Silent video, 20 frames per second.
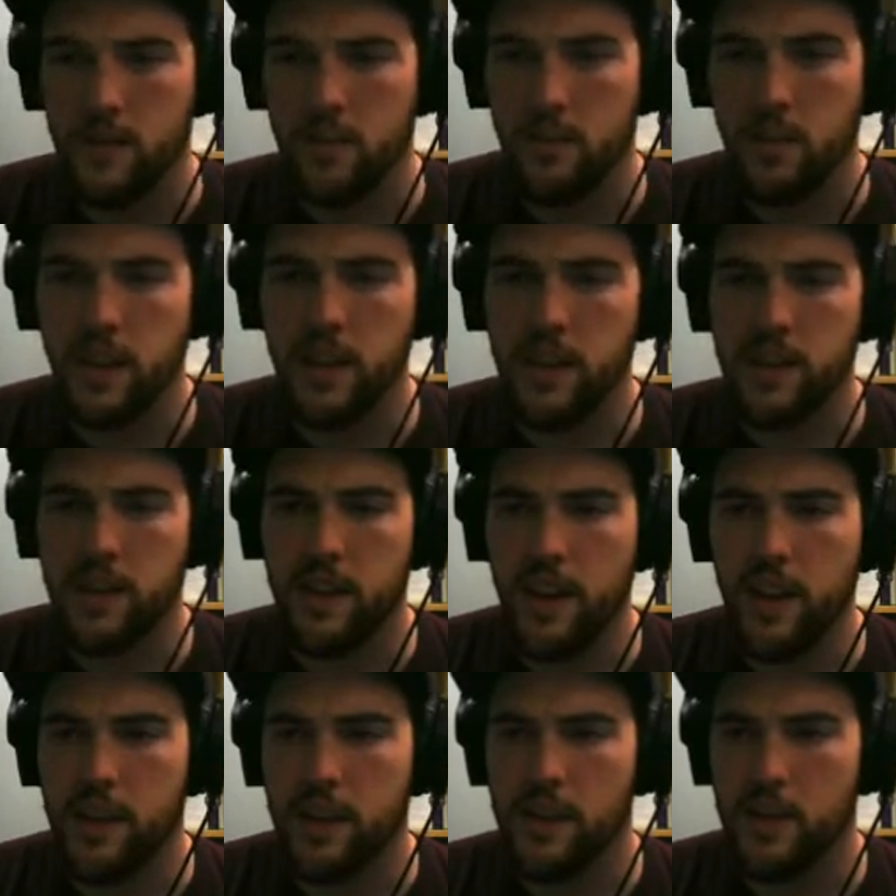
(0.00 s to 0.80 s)
My
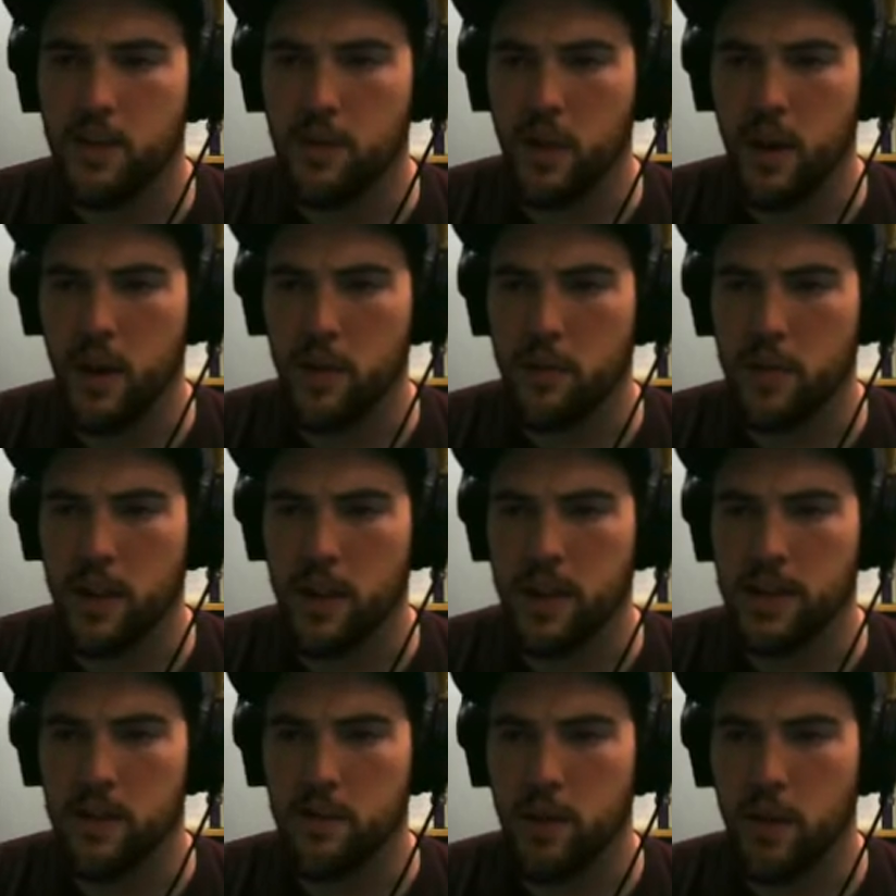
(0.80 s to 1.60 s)
stat swap
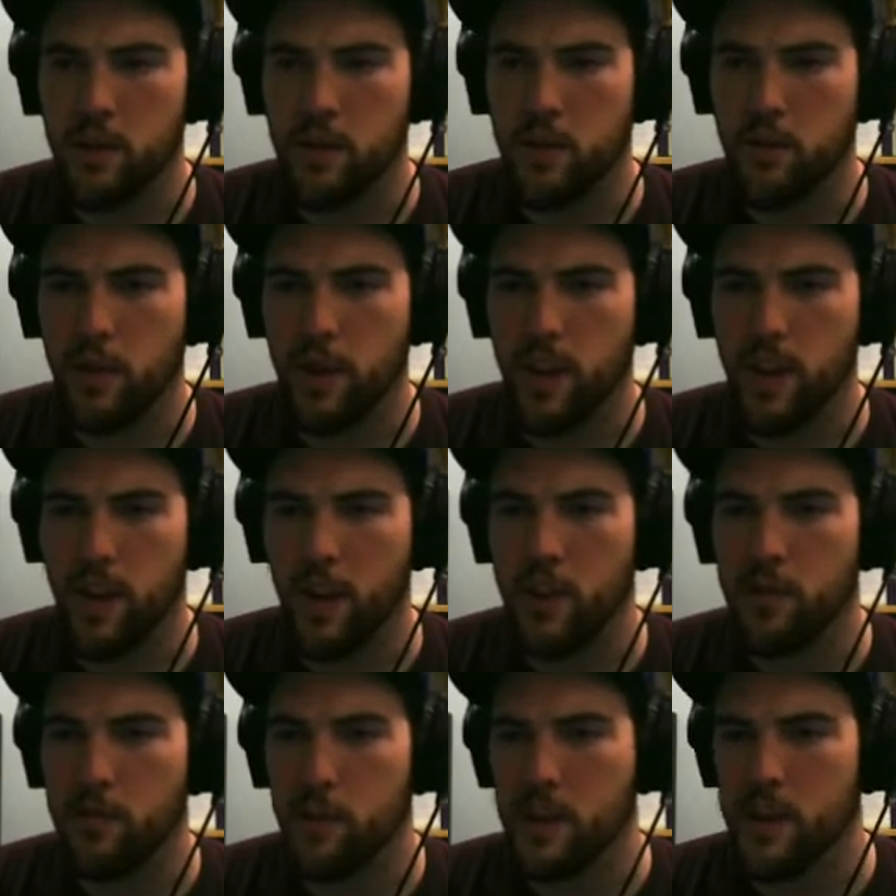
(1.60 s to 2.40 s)
thing is about to wear
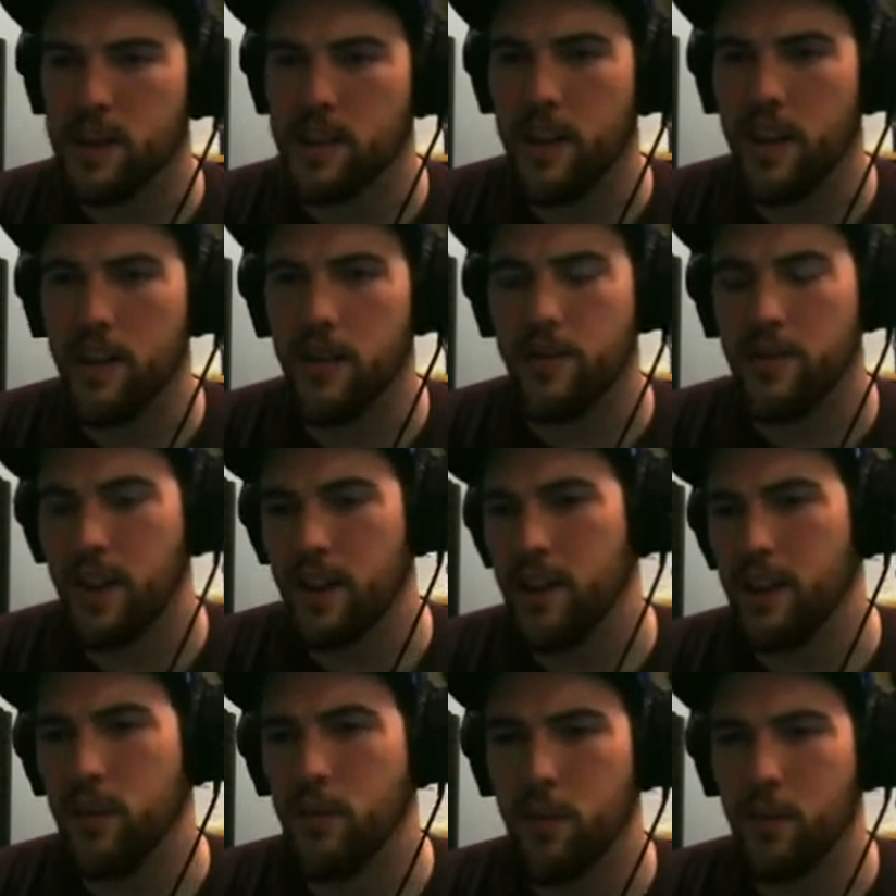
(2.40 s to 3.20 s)
off, but it's kind of
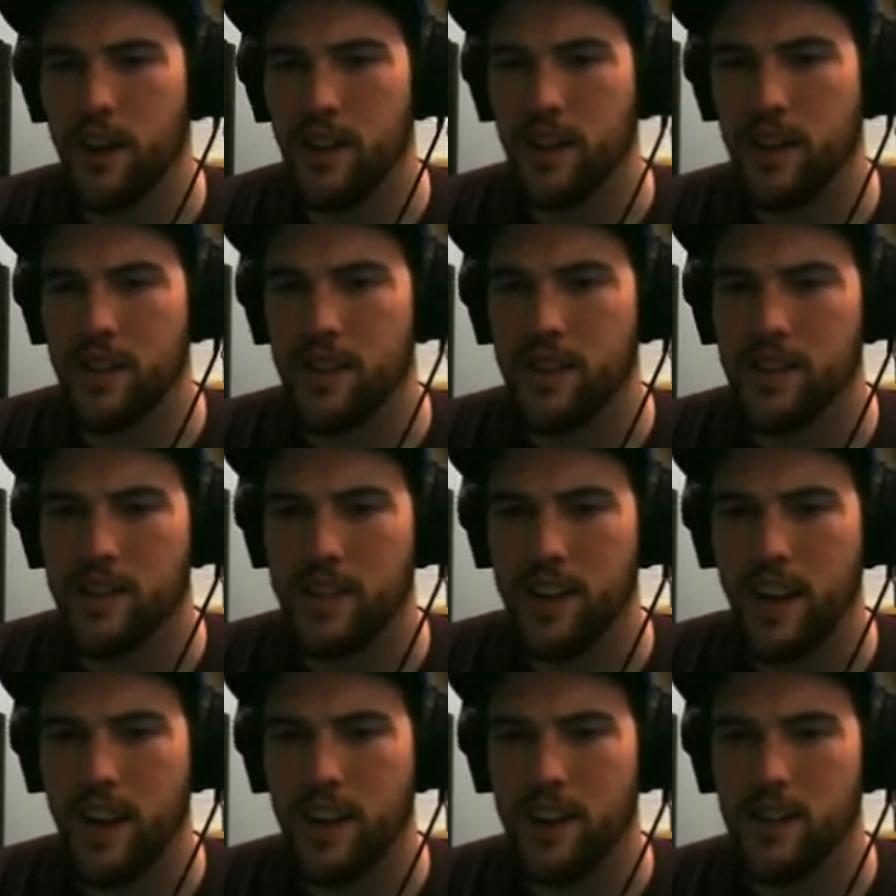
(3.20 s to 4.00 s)
funny the way that the
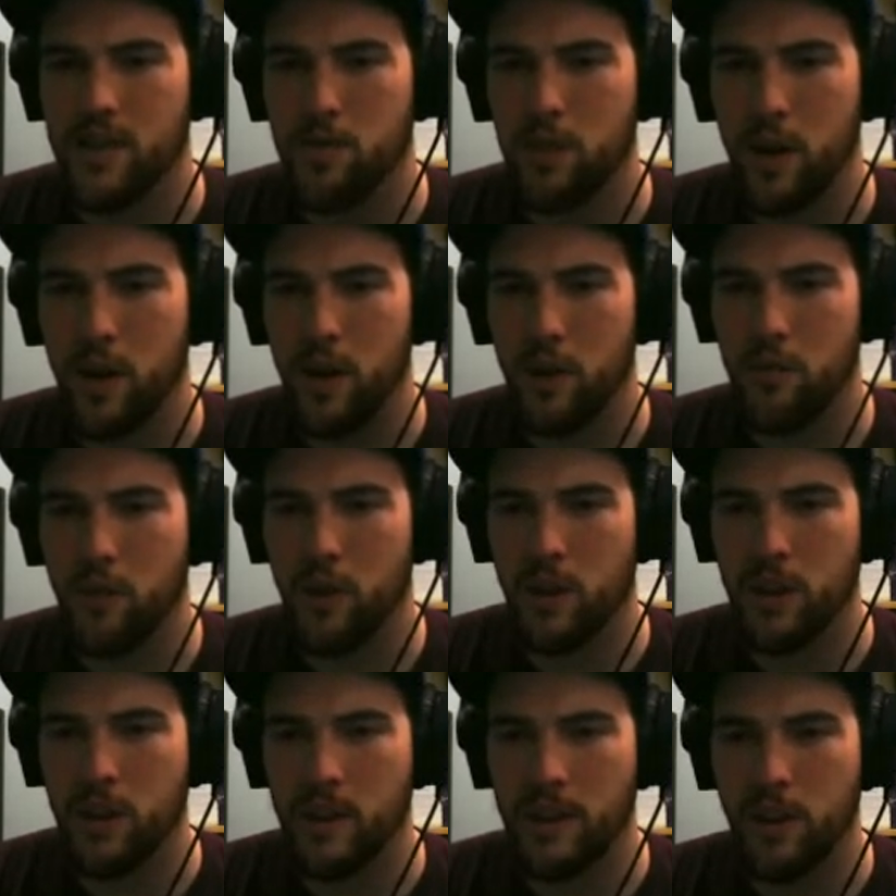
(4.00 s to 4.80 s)
stat swap
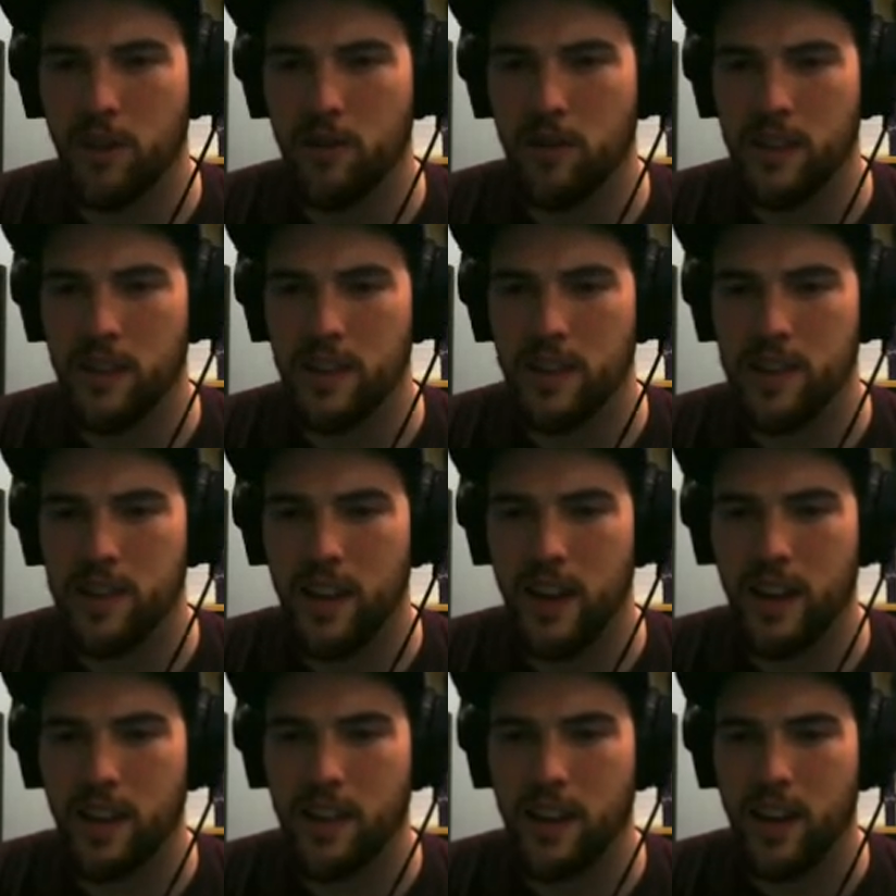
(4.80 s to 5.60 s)
worked out is
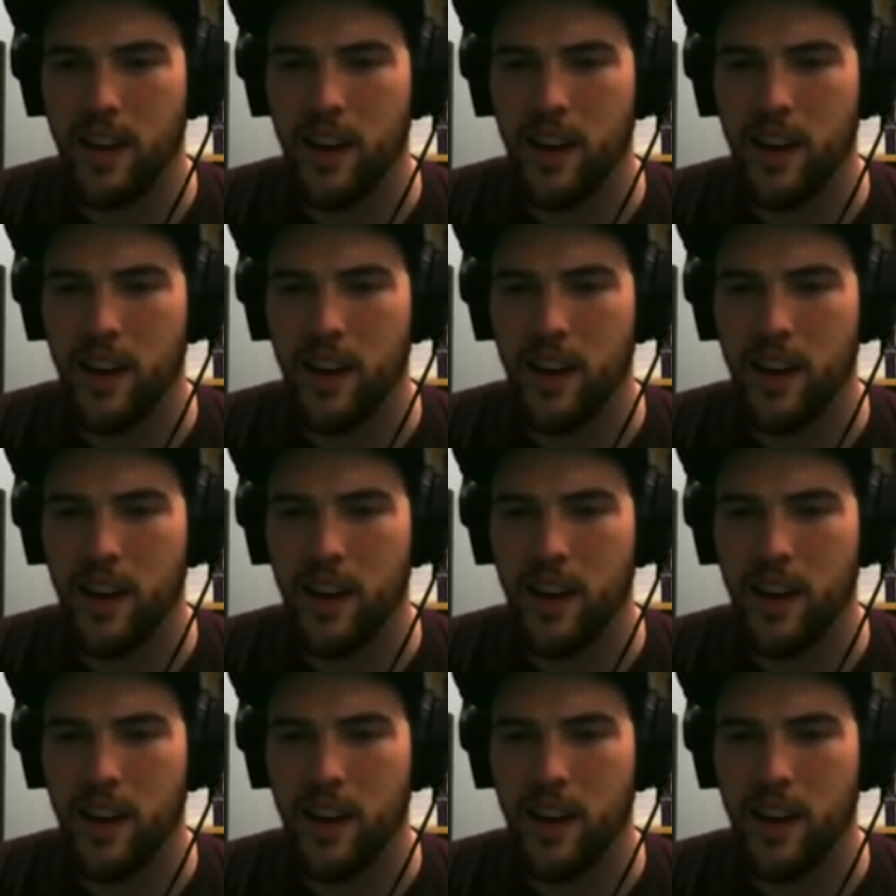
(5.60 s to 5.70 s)
that